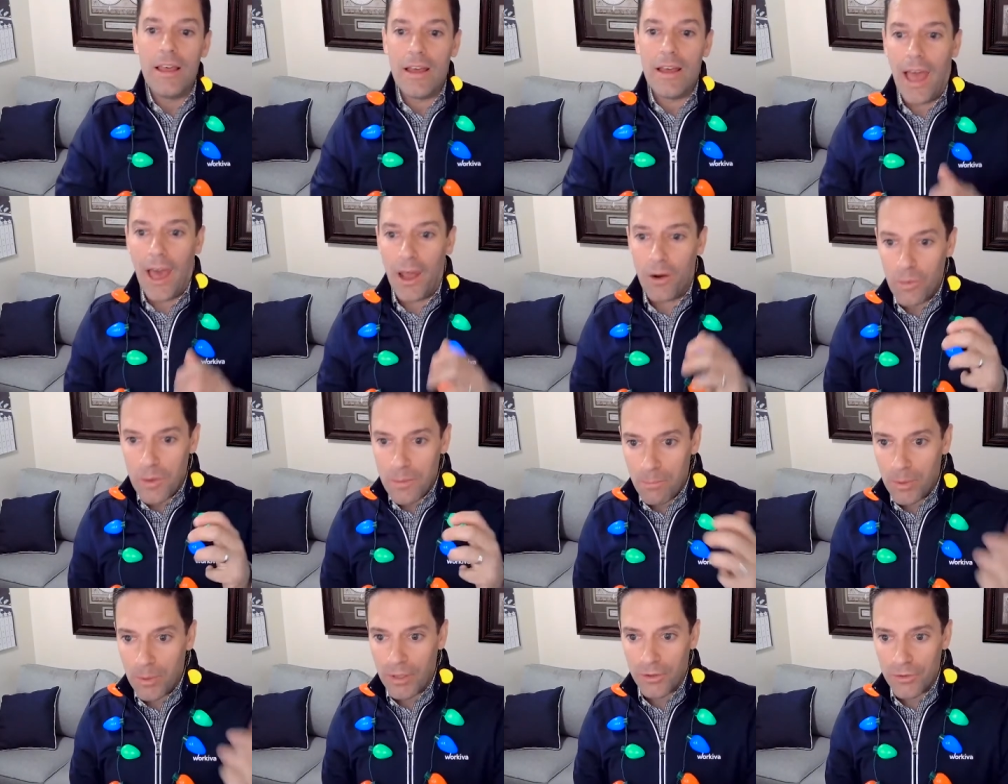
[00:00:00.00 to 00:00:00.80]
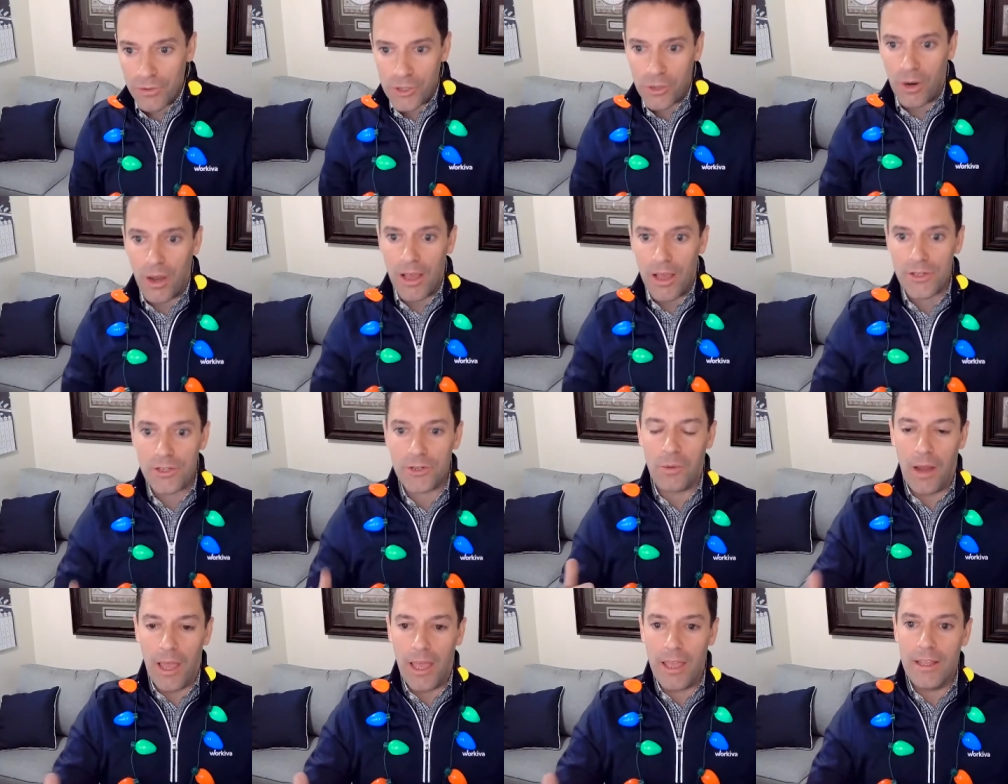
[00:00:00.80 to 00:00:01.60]
How do we build trust,
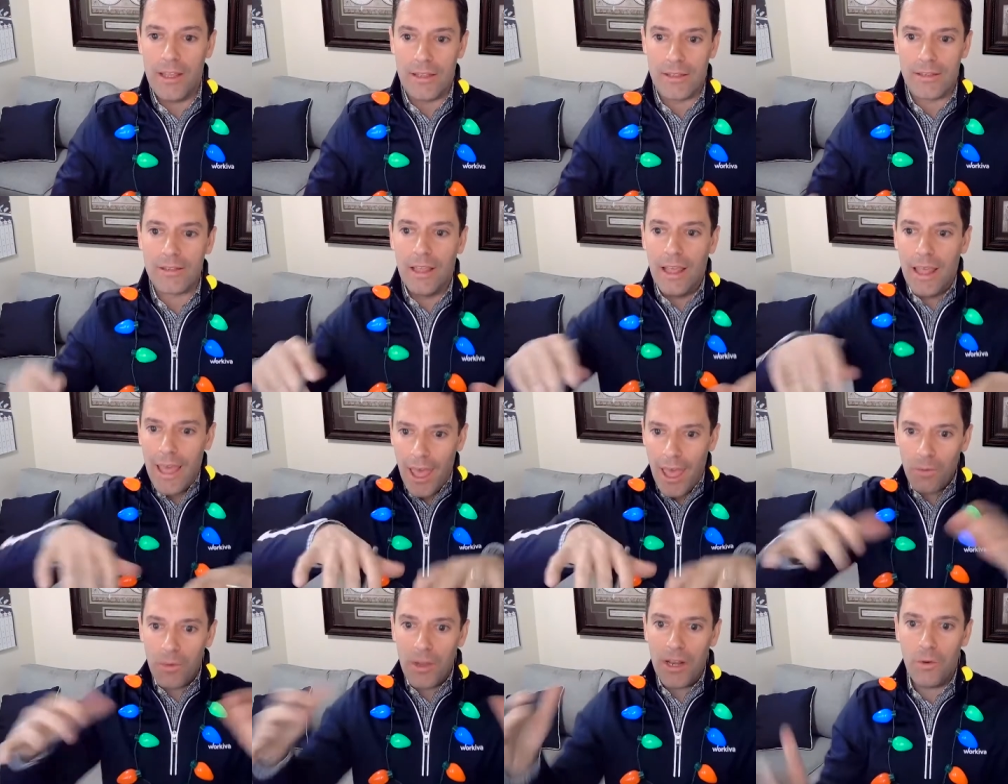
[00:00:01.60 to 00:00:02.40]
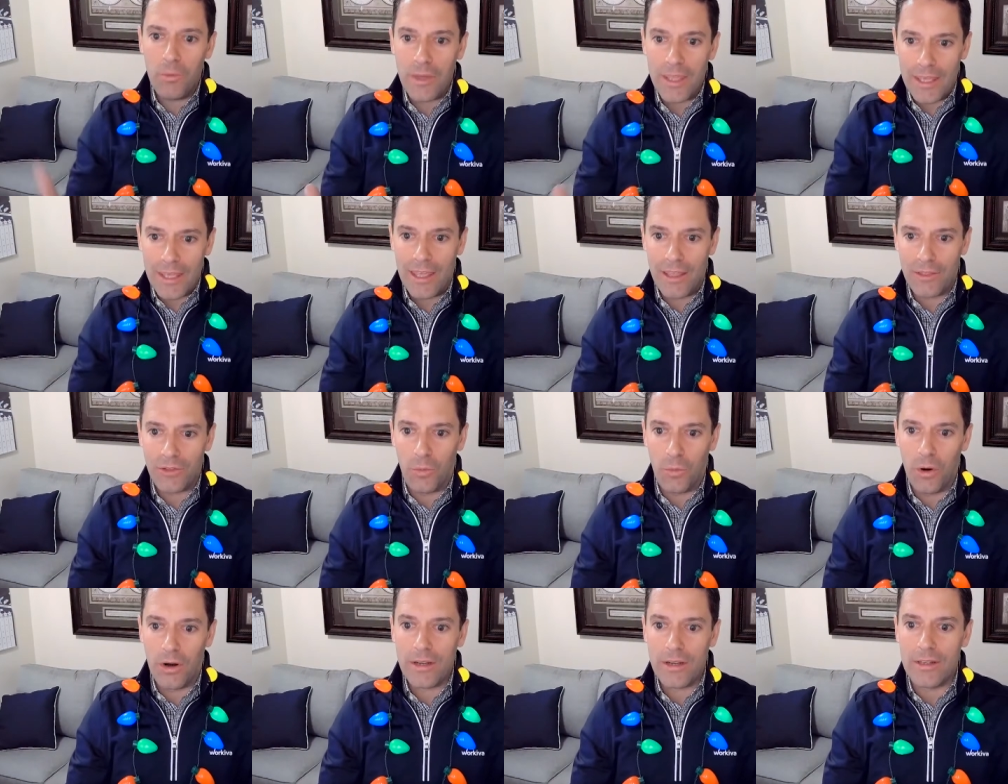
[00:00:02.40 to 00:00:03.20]
right? It's, hey, we know we can get the
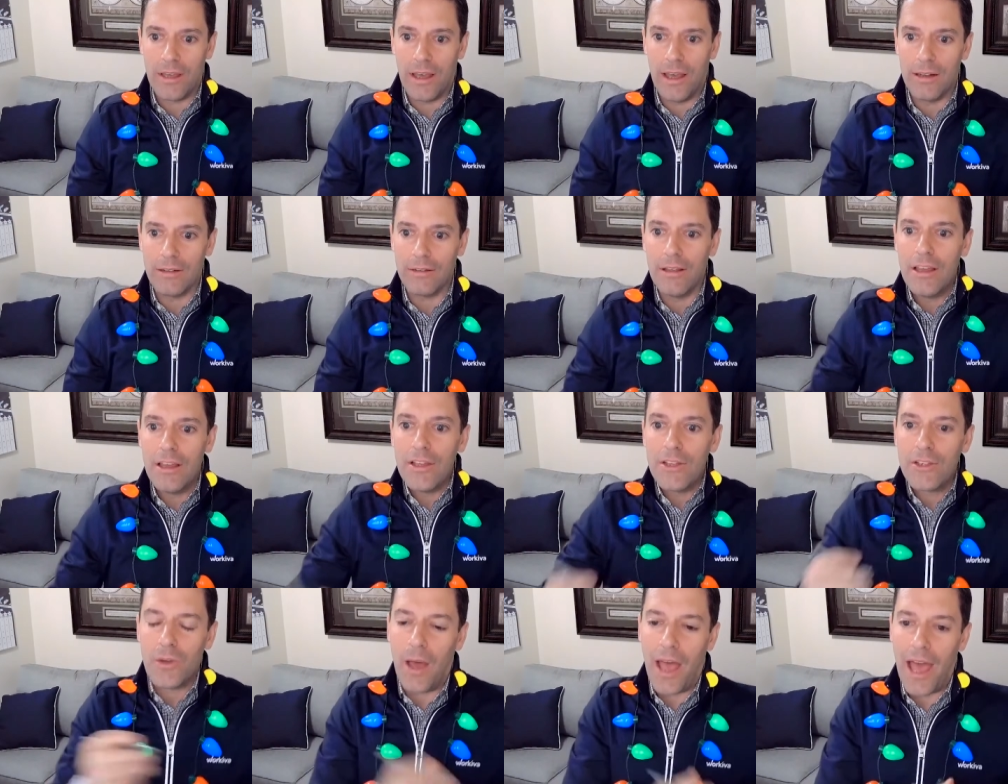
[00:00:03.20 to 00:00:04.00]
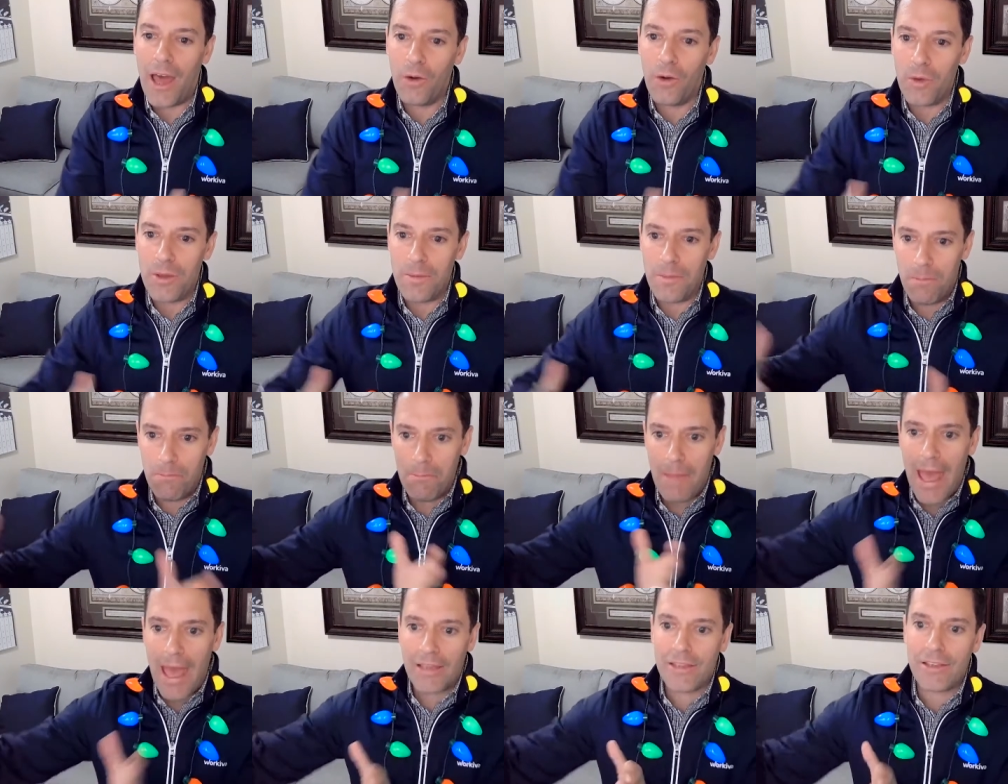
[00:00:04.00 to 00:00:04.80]
work done. So how do we
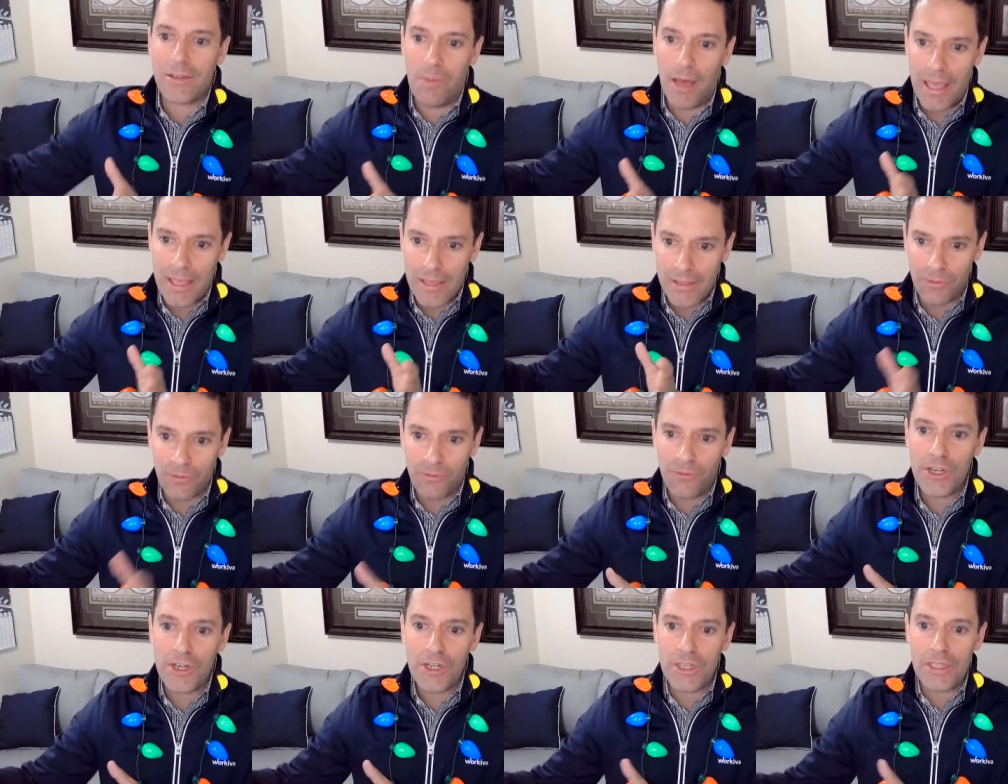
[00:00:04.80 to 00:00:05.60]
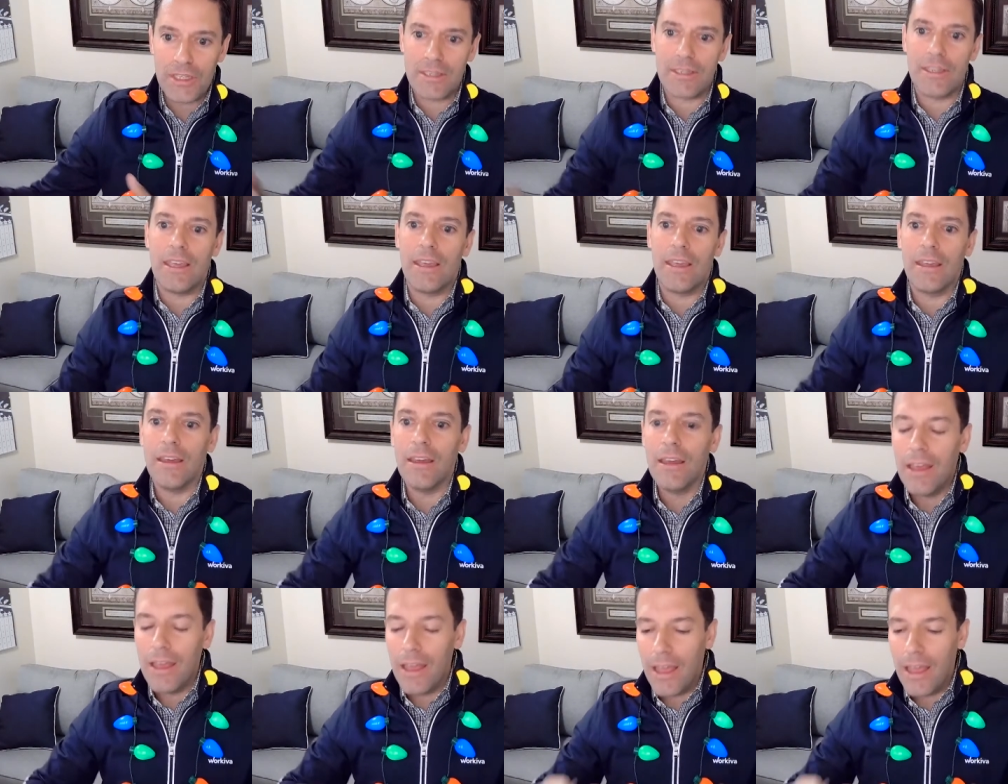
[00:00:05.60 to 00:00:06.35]
maximize efficiency